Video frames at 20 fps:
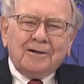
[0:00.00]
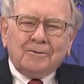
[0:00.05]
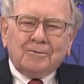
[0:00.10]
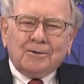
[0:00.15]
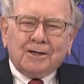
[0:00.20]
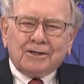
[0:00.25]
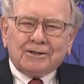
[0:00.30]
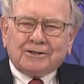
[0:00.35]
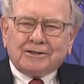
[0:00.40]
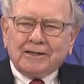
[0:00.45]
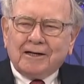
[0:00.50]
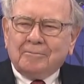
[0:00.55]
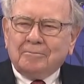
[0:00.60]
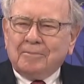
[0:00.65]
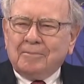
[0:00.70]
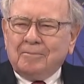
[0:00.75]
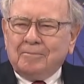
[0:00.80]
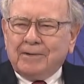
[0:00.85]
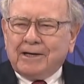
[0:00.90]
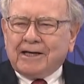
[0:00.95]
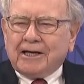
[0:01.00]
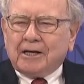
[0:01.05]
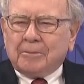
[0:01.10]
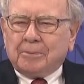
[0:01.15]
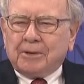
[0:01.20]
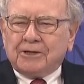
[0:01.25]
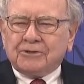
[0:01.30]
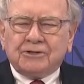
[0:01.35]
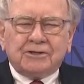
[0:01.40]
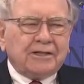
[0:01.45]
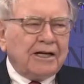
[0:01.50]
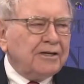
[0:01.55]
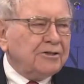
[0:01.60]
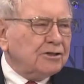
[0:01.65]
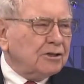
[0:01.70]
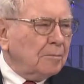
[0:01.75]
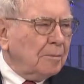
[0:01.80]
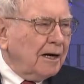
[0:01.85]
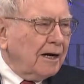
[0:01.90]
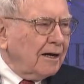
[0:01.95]
was um, making a
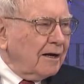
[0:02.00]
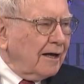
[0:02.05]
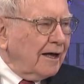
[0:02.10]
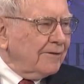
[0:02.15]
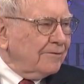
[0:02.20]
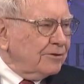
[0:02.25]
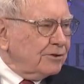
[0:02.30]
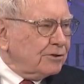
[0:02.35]
presentation to buy a life